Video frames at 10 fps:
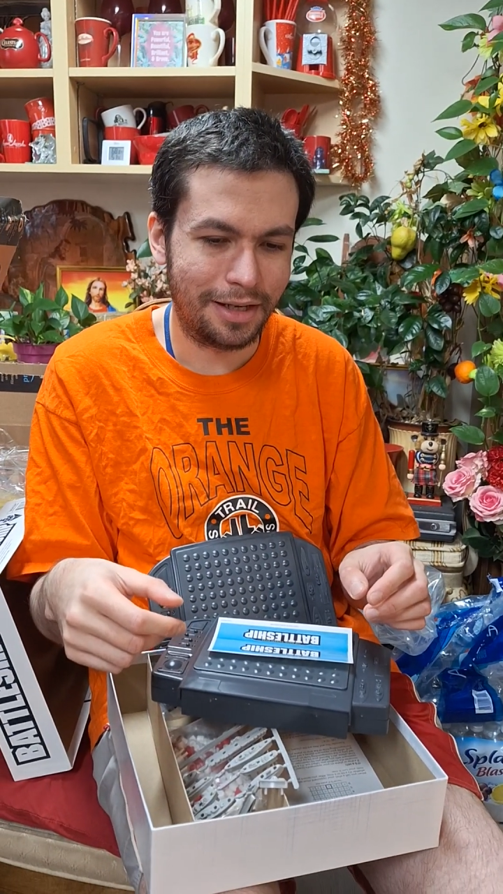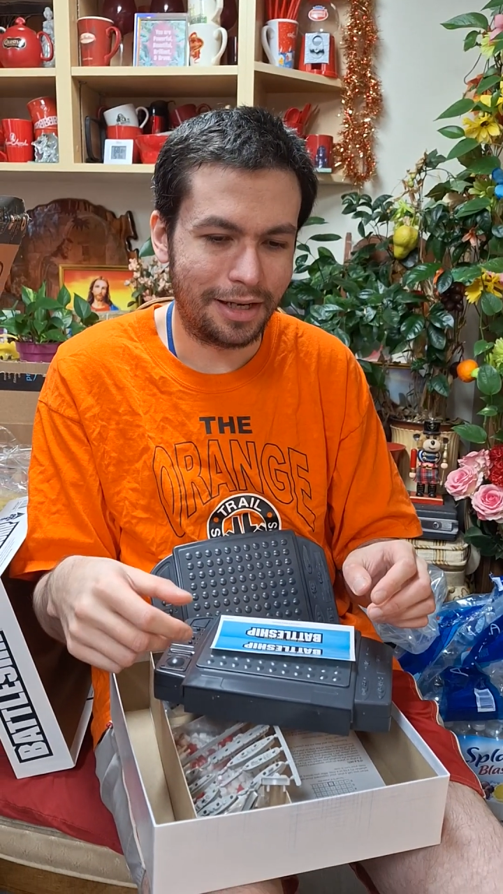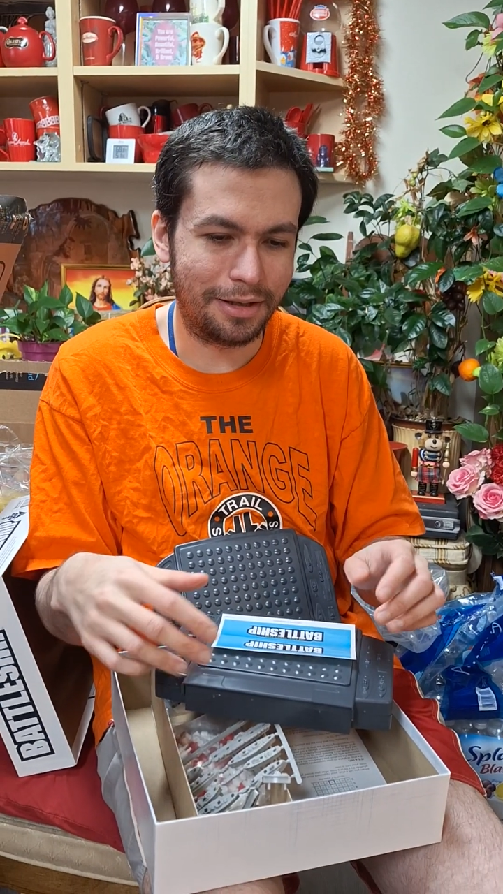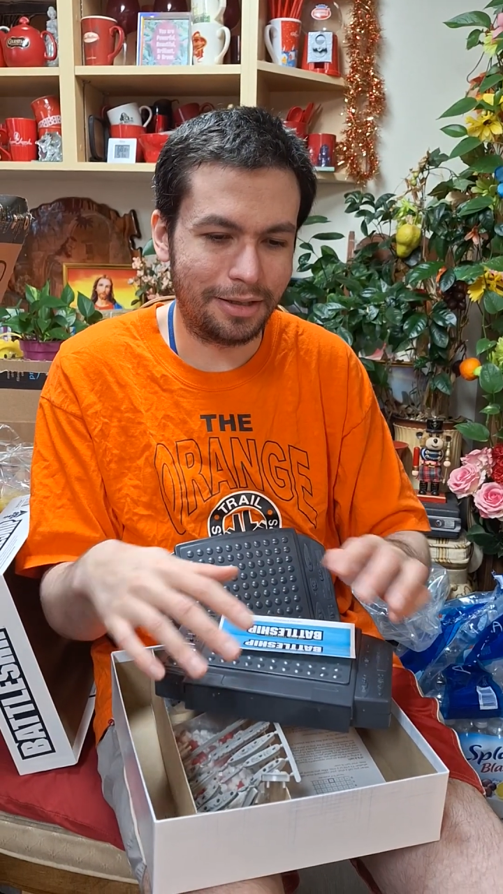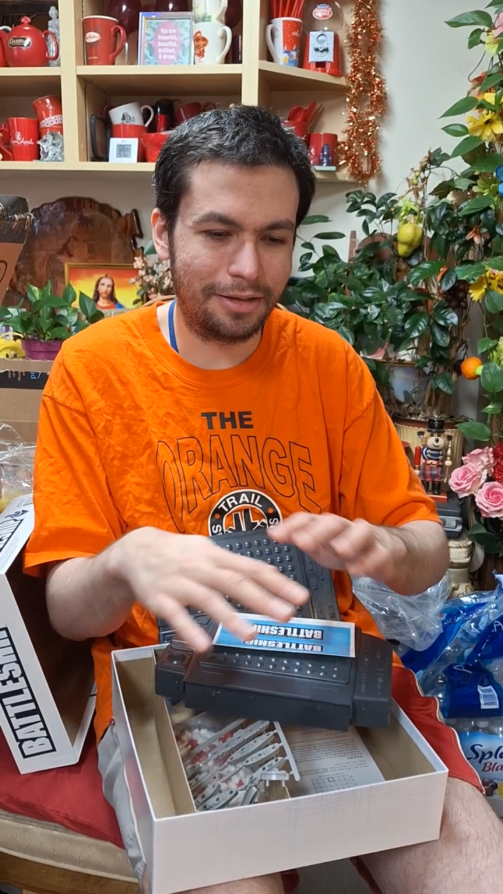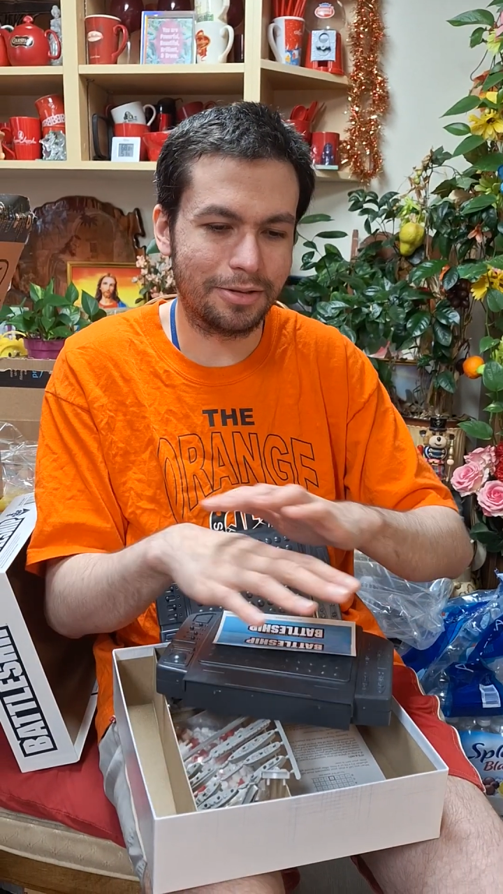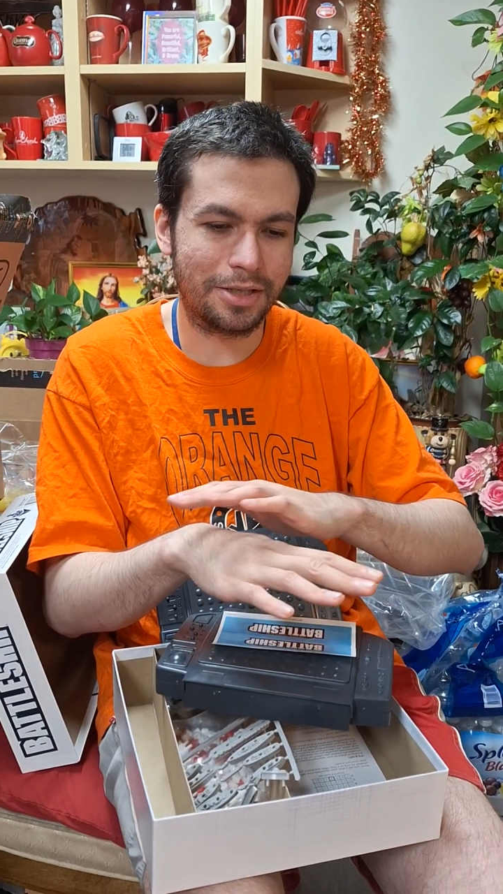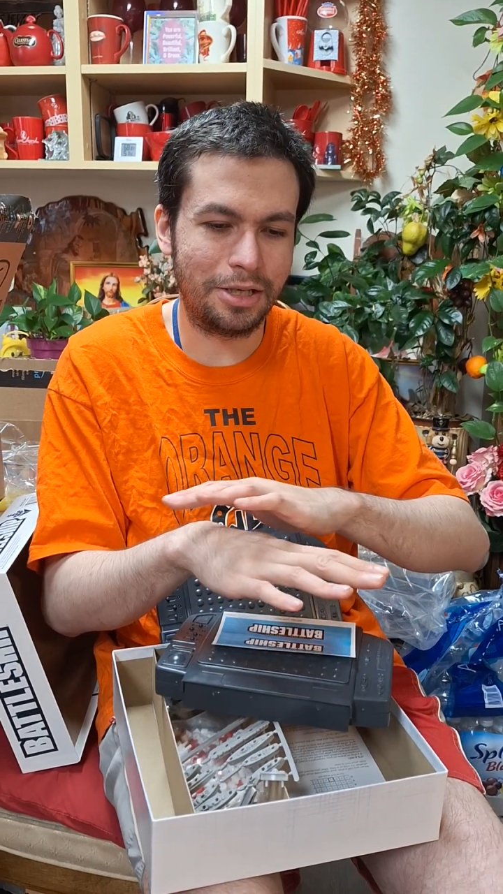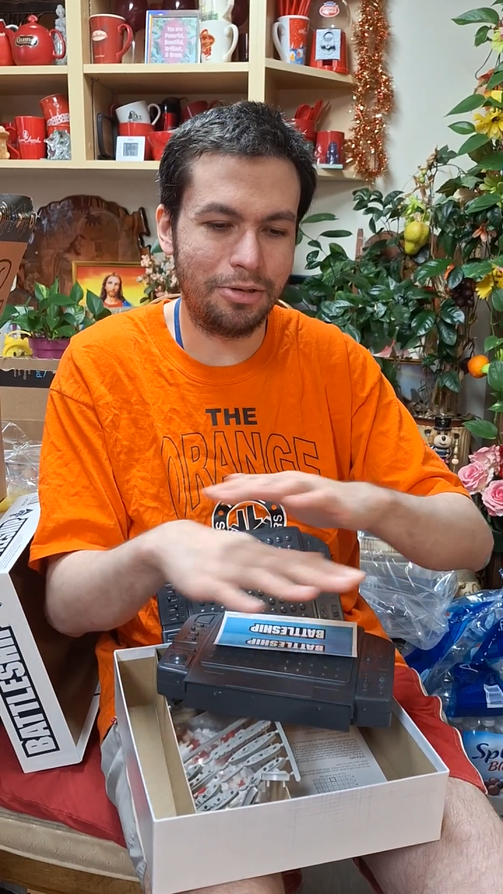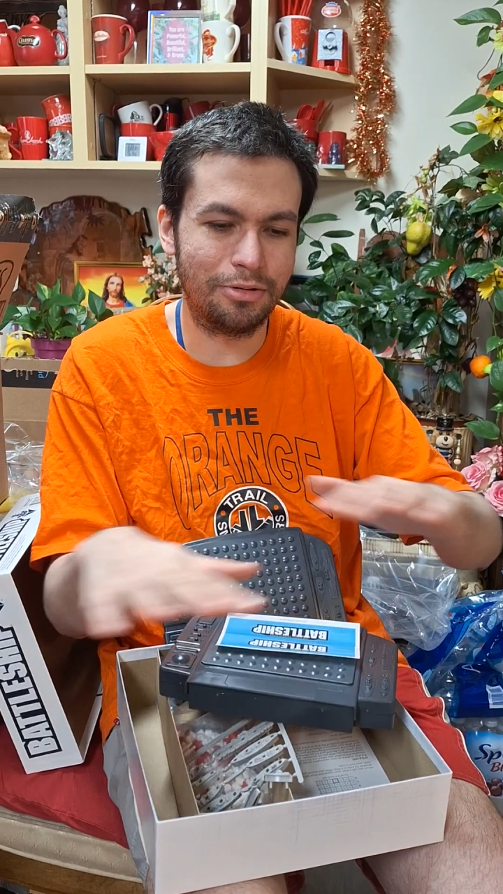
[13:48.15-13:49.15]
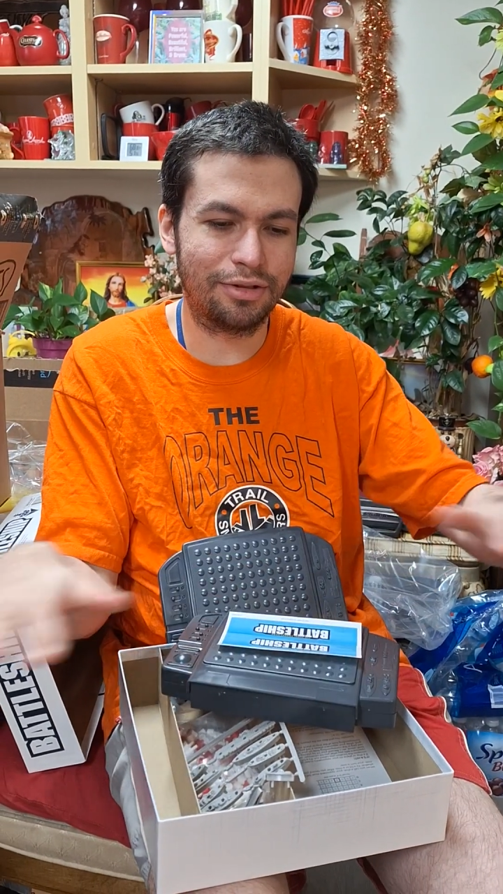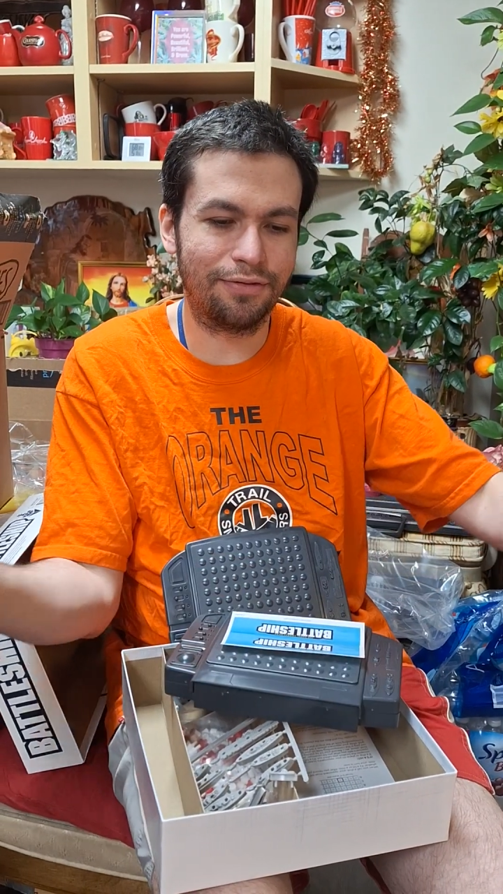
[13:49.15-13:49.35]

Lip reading: had like those huge